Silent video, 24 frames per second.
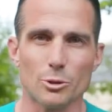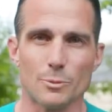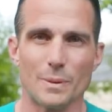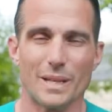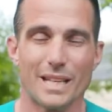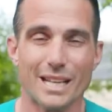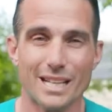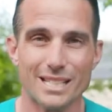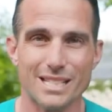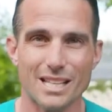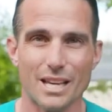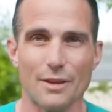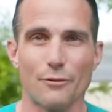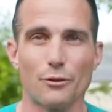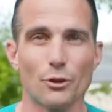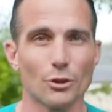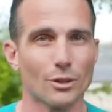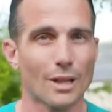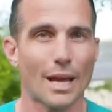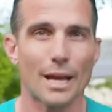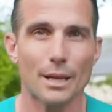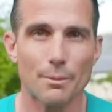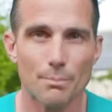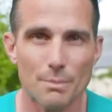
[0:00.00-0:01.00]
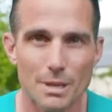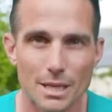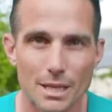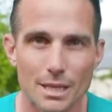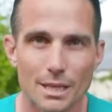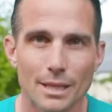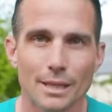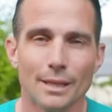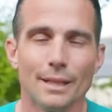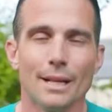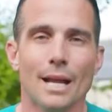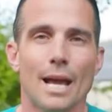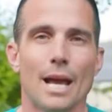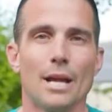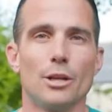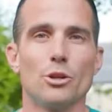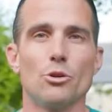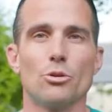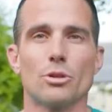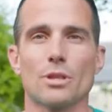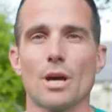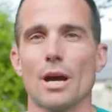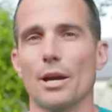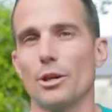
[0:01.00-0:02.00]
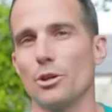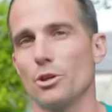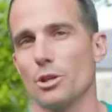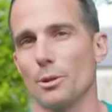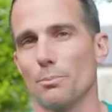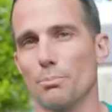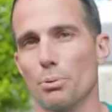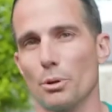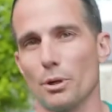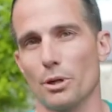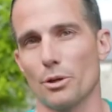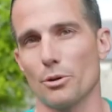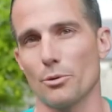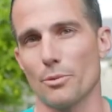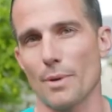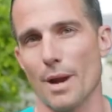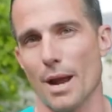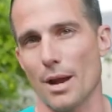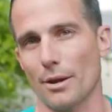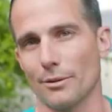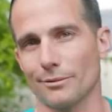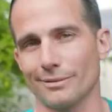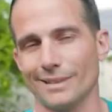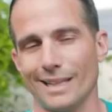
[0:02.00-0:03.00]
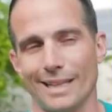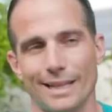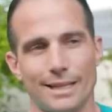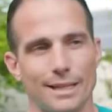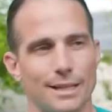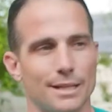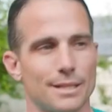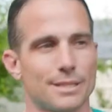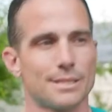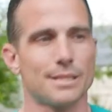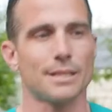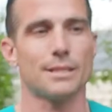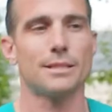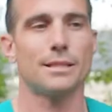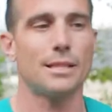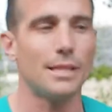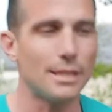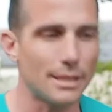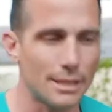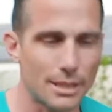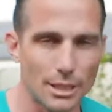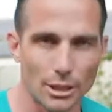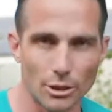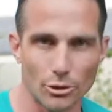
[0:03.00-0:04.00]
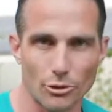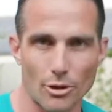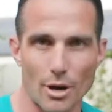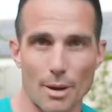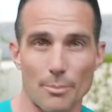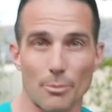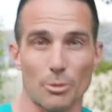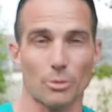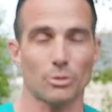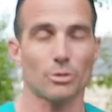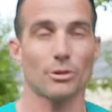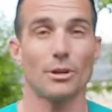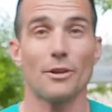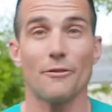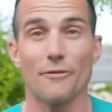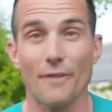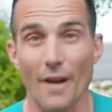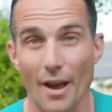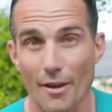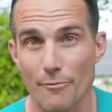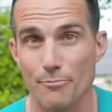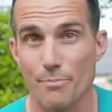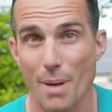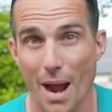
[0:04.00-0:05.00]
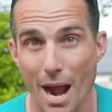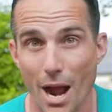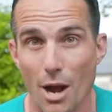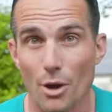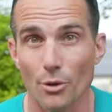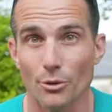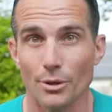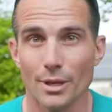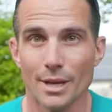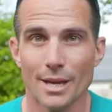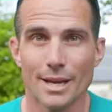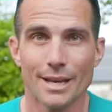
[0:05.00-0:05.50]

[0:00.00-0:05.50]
because if you're like me and you thought you could put it around like a 16 kilogram or 35 pound